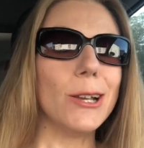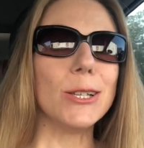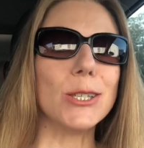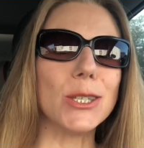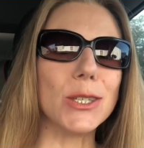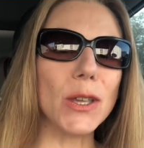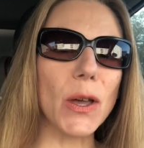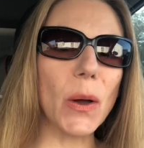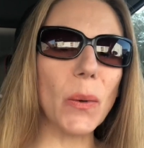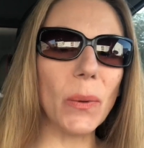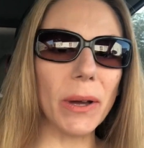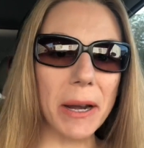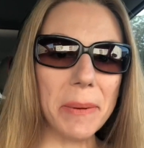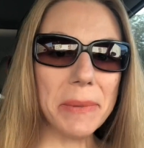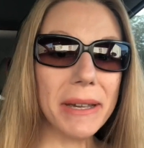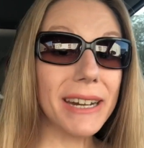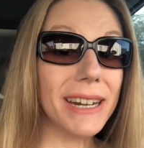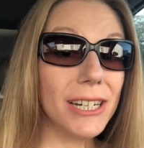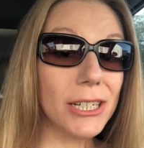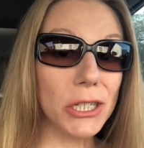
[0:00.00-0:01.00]
So what
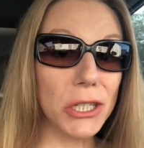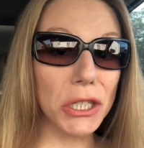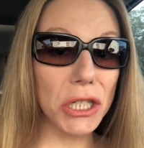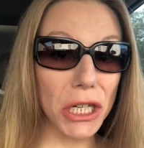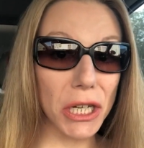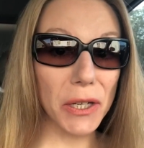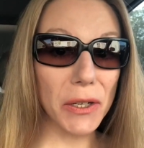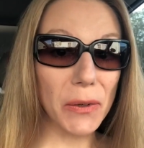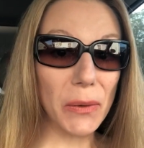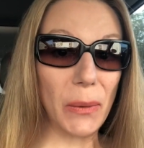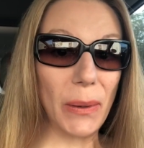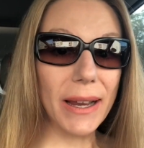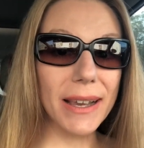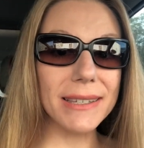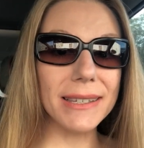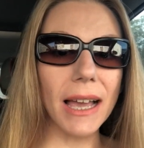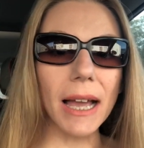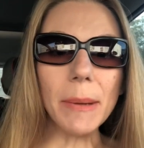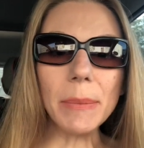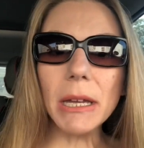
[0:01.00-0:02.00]
I'm gonna do
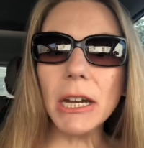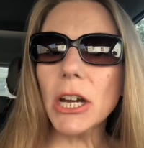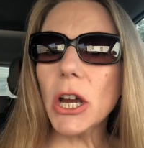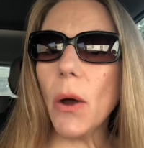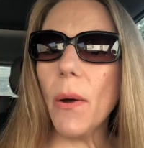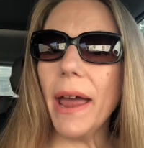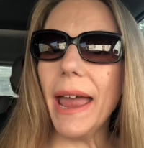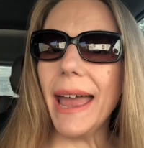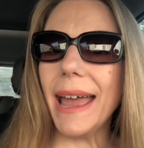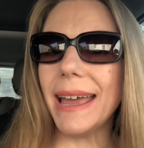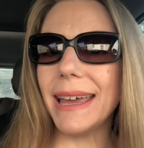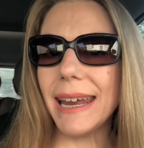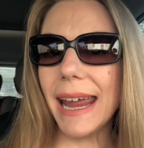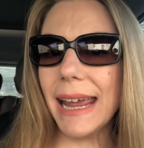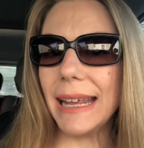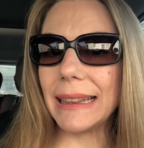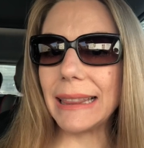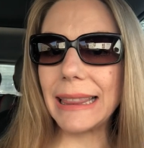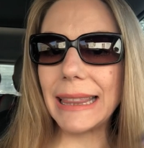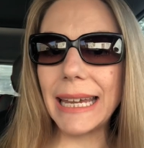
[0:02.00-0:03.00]
is I'm gonna go ahead
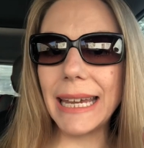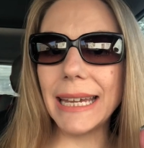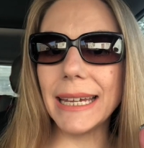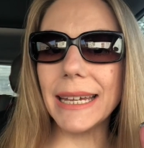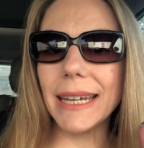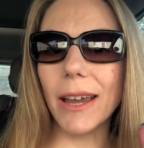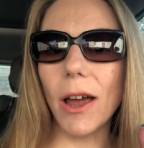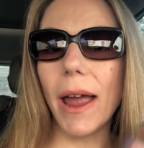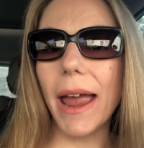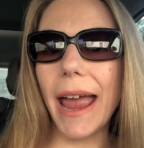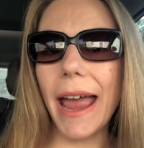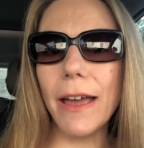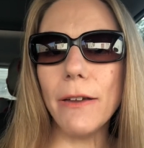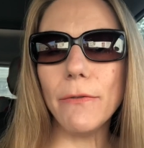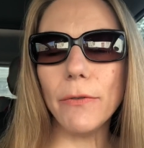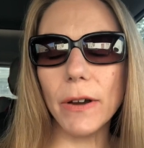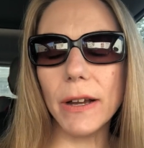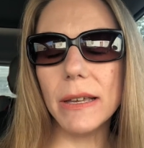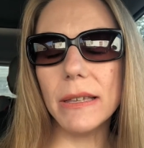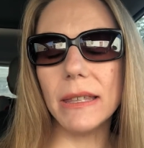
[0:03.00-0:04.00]
and link
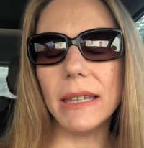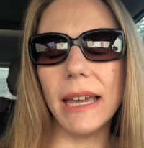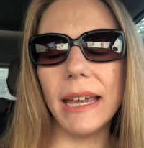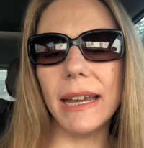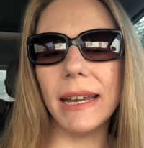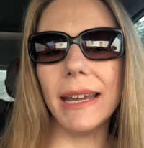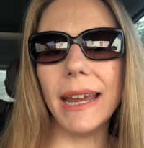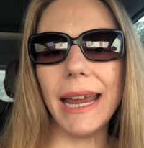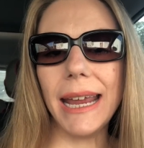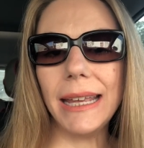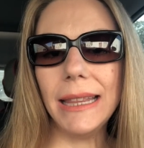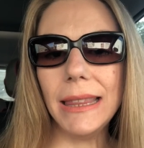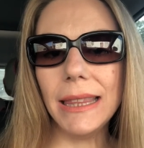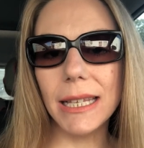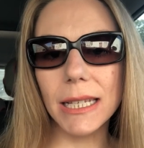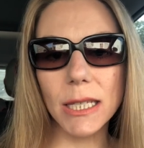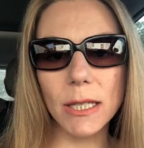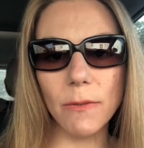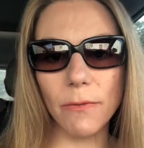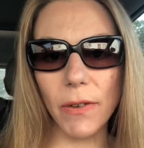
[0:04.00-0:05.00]
everything in
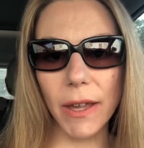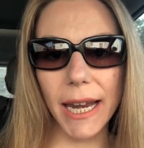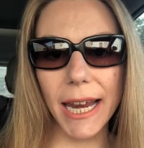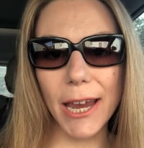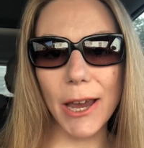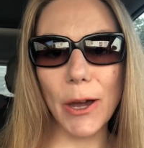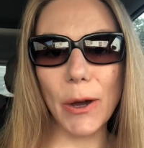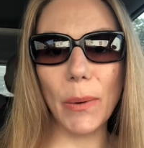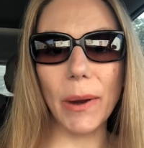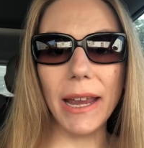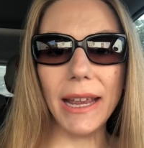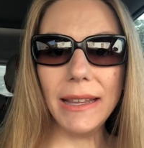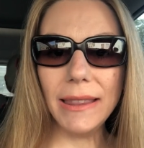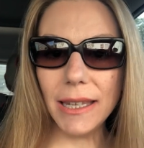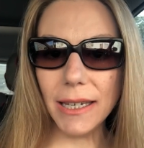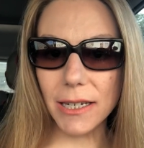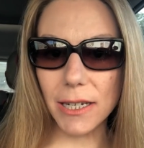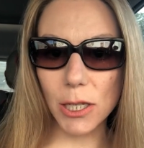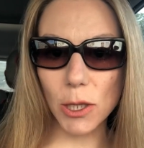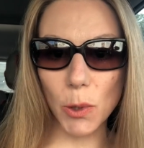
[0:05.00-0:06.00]
this video
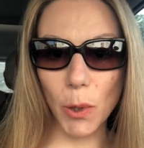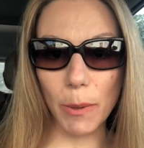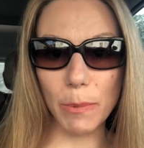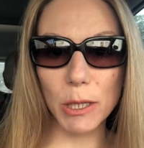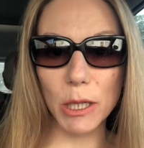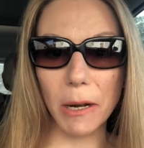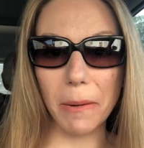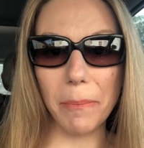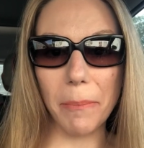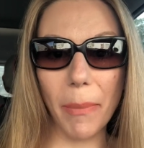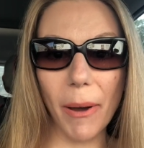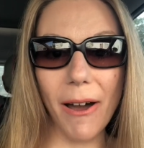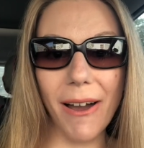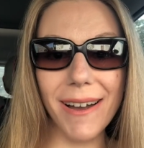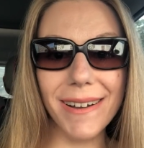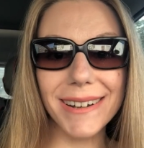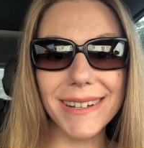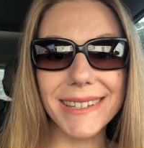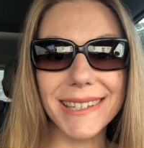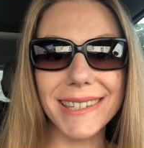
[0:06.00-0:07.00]
in the description
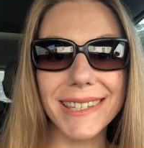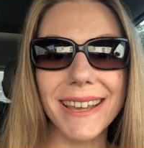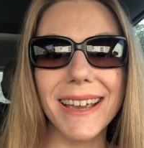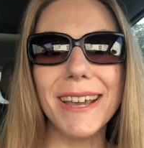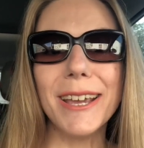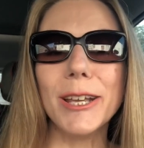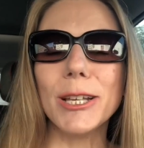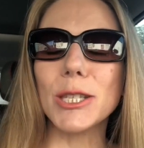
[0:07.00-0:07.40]
box